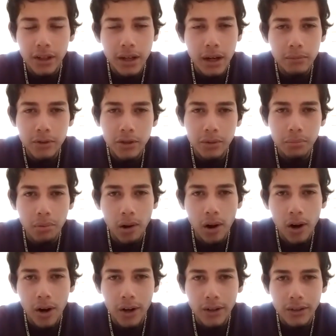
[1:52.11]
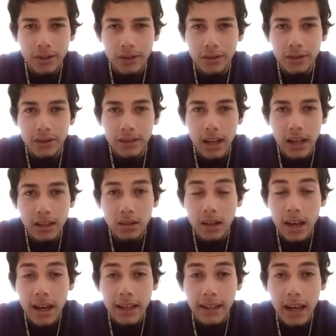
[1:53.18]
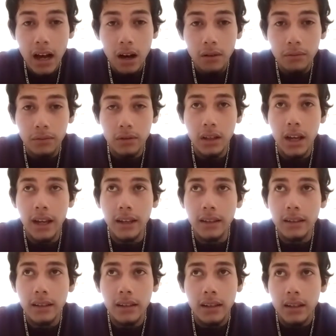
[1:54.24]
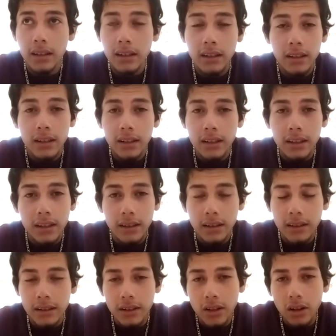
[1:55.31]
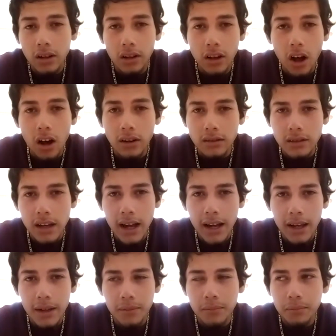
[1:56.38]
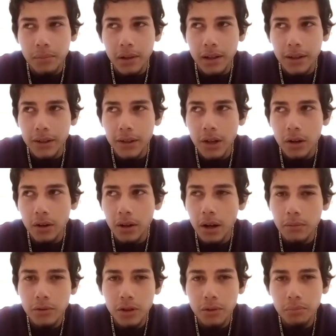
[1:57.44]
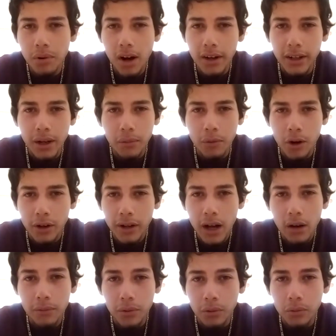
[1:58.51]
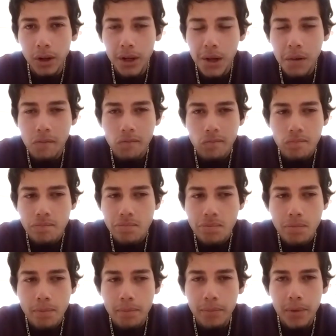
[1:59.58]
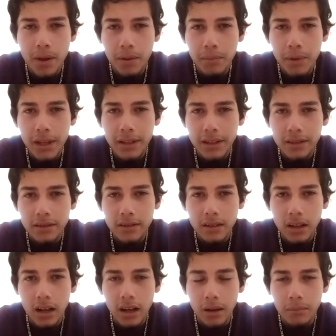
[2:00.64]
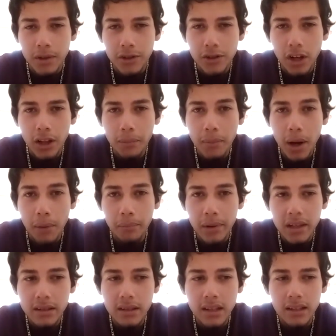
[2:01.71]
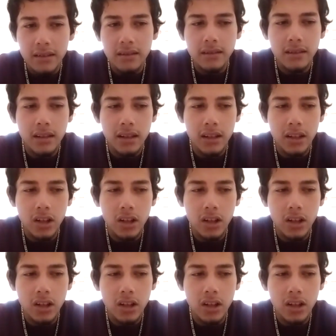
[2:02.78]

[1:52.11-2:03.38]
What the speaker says: They come to the park not to hang out for like a long time, but come to the park and work out for what? You know what I mean? It's all about business.